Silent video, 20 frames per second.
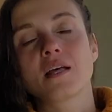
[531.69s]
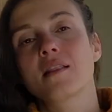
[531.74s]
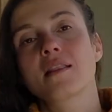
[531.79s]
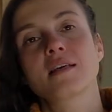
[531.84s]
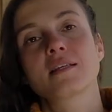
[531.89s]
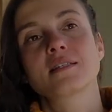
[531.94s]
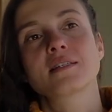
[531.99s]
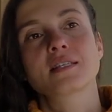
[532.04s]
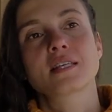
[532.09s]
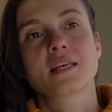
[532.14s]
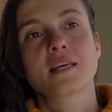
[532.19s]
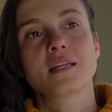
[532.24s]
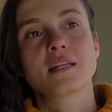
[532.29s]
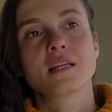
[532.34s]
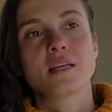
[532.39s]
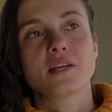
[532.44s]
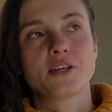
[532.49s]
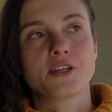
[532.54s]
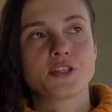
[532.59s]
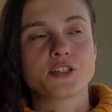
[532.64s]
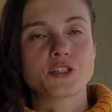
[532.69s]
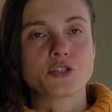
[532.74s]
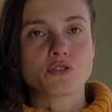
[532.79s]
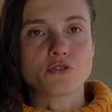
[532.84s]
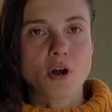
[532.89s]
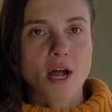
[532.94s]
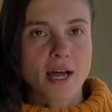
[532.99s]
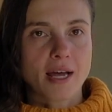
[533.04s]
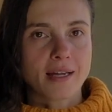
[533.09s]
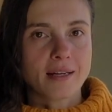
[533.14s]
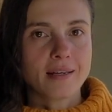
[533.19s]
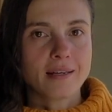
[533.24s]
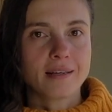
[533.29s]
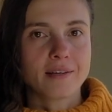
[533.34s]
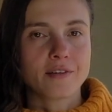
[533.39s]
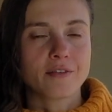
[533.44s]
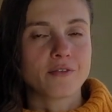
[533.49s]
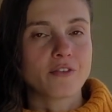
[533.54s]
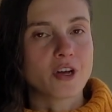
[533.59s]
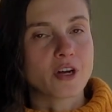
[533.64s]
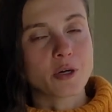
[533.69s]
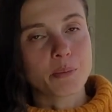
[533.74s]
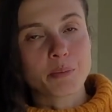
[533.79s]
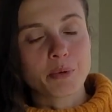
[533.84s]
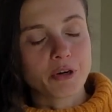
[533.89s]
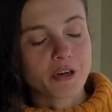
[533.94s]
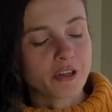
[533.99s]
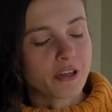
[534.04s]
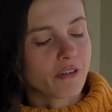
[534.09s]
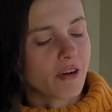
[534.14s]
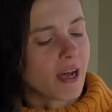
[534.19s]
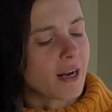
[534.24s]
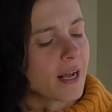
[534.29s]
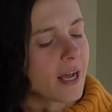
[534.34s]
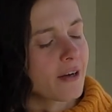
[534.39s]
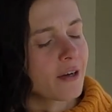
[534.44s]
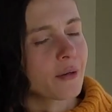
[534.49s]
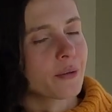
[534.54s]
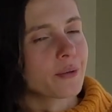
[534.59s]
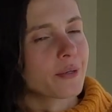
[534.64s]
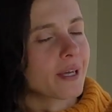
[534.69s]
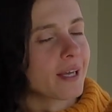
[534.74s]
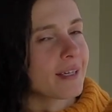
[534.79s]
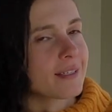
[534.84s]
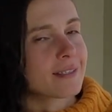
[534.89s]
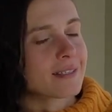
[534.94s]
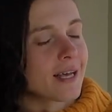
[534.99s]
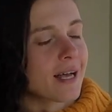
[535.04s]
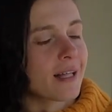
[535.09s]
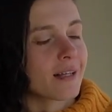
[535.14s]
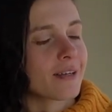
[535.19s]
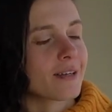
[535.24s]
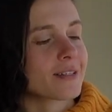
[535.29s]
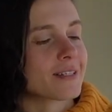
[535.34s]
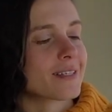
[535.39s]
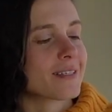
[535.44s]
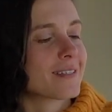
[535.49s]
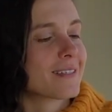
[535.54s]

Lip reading: The skin is red, very pretty red. I know you can't tell because